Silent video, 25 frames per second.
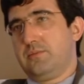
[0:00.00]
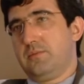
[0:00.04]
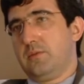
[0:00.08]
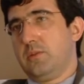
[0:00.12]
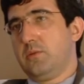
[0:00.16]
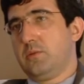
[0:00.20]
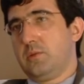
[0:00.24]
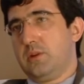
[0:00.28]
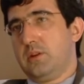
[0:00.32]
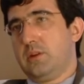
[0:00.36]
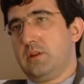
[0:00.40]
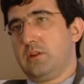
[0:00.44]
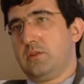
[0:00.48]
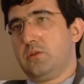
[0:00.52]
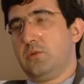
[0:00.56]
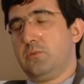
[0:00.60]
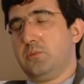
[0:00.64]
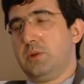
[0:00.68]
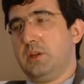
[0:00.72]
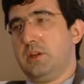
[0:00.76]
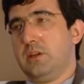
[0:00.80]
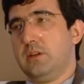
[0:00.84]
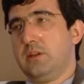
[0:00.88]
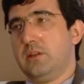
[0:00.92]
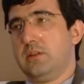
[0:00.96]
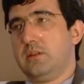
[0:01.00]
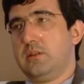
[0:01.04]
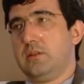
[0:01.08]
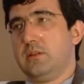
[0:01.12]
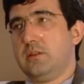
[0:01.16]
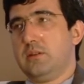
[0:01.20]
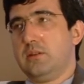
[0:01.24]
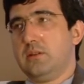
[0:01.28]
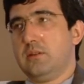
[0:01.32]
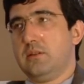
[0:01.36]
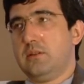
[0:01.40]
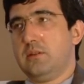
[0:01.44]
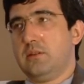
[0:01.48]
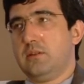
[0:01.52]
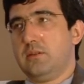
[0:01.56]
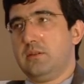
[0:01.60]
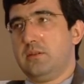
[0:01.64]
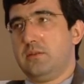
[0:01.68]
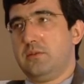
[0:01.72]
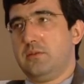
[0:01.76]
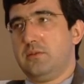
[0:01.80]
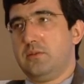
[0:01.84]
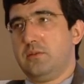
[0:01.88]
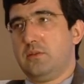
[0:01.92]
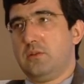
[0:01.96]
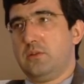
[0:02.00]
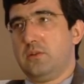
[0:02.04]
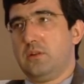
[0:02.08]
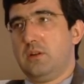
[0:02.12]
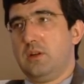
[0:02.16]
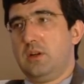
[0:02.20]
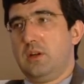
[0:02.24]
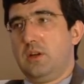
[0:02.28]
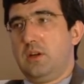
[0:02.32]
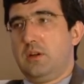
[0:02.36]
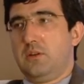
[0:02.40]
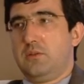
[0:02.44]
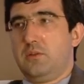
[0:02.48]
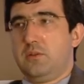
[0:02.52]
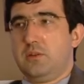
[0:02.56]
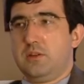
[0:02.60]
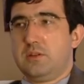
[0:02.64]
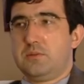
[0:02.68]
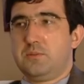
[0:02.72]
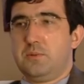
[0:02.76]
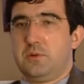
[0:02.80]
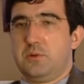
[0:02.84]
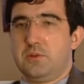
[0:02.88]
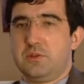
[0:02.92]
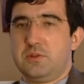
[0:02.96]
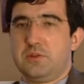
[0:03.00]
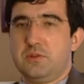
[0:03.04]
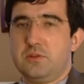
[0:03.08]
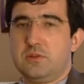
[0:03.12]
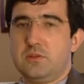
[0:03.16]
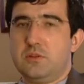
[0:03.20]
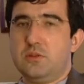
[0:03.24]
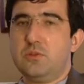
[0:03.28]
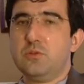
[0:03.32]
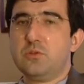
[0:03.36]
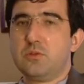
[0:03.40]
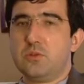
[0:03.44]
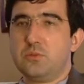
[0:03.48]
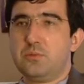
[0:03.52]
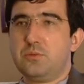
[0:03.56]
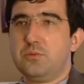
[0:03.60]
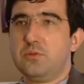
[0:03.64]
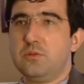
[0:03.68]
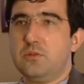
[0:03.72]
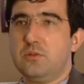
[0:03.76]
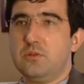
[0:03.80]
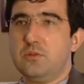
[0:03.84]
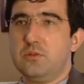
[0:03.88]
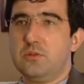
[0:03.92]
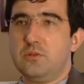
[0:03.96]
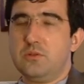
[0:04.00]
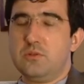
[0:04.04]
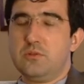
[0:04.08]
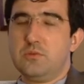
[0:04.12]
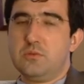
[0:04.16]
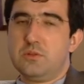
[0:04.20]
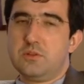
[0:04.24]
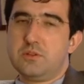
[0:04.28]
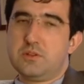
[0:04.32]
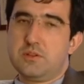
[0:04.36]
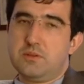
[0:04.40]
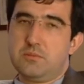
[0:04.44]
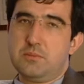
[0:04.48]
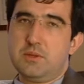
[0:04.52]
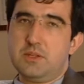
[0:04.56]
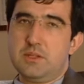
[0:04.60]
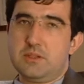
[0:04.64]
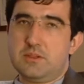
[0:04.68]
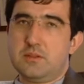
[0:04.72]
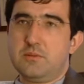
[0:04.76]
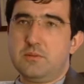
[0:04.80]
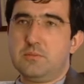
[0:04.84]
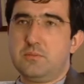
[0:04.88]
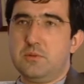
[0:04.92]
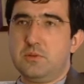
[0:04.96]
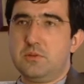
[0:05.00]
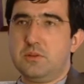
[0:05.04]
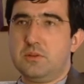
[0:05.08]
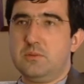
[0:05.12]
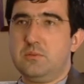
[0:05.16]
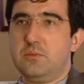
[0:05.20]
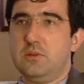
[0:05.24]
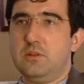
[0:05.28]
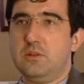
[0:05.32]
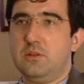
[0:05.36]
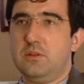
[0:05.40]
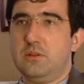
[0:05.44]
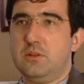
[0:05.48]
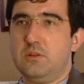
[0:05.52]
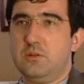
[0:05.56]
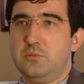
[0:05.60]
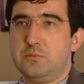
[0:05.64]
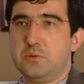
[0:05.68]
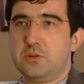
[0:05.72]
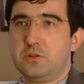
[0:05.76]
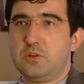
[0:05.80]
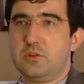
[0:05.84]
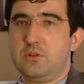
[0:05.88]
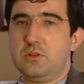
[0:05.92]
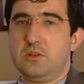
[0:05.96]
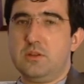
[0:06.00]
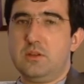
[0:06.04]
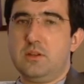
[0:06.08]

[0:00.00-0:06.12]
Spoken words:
where to make it, and for the sponsors Europe was the best possible option.